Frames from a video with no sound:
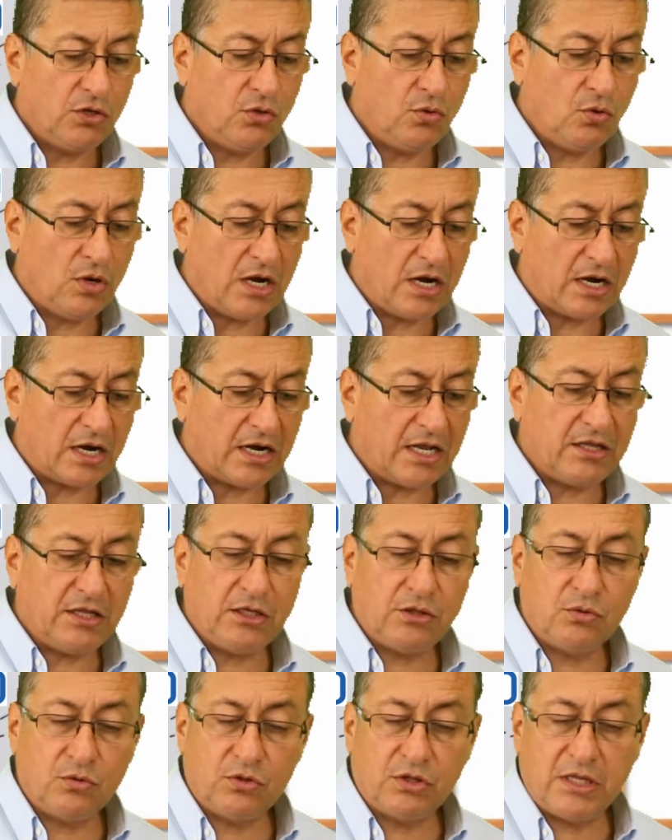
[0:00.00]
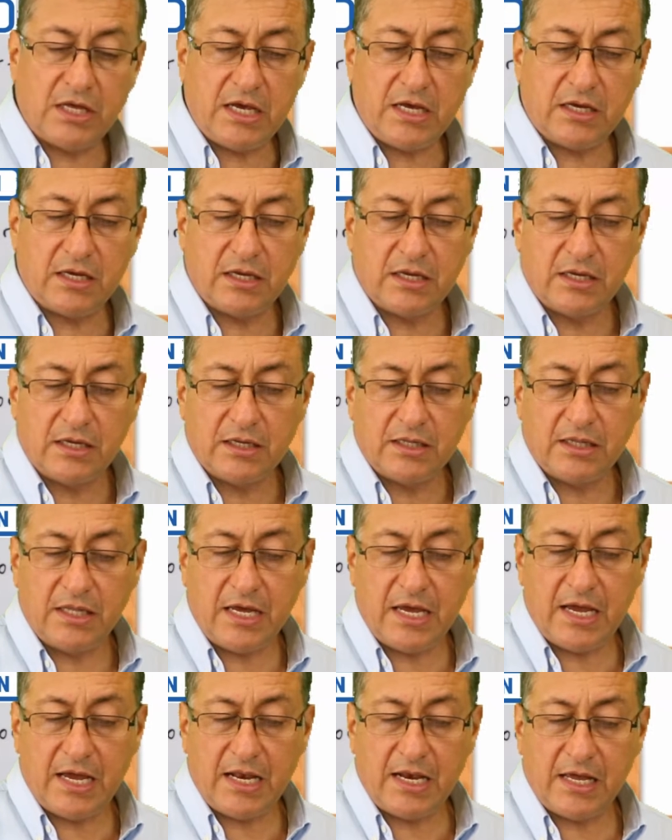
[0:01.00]
you are ready to take
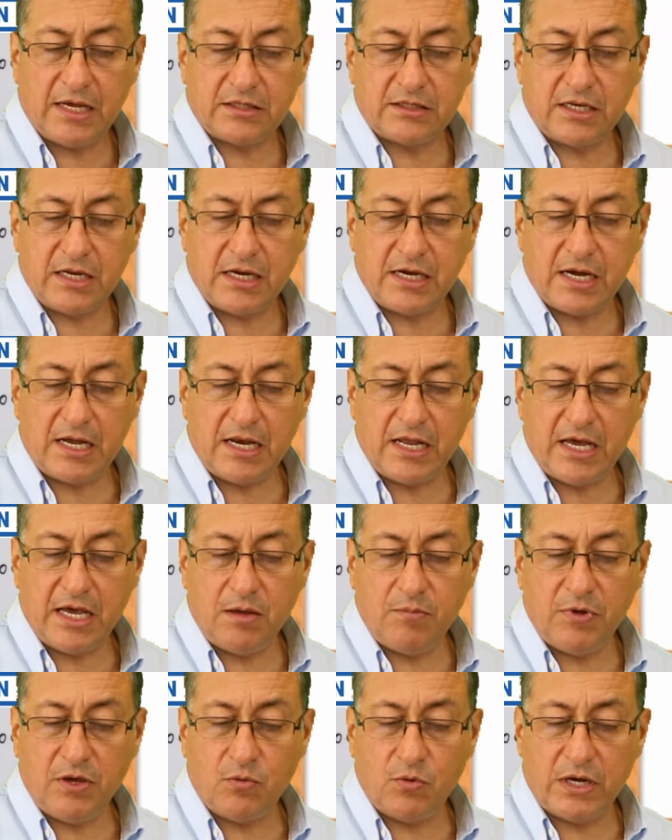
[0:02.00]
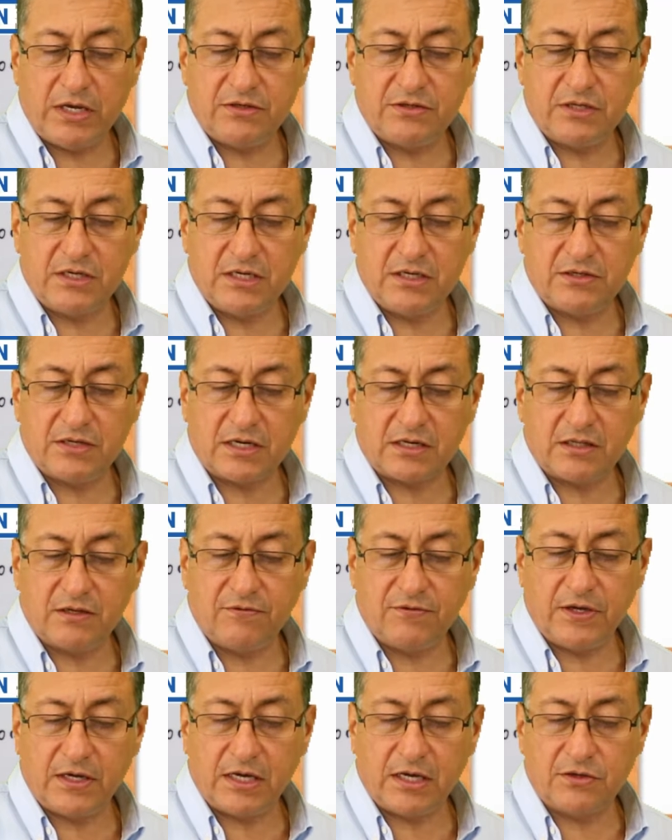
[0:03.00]
the Electrical A B Y C
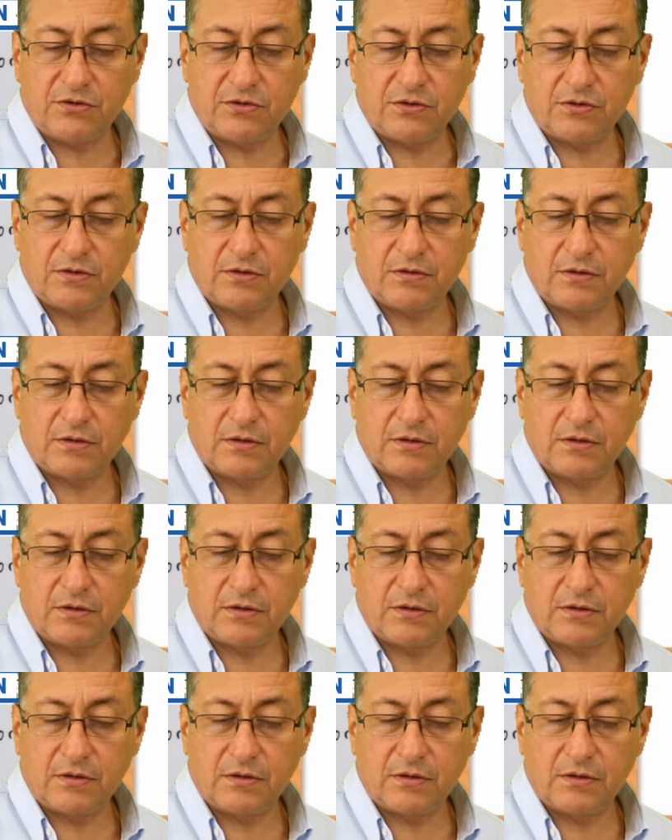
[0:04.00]
certification.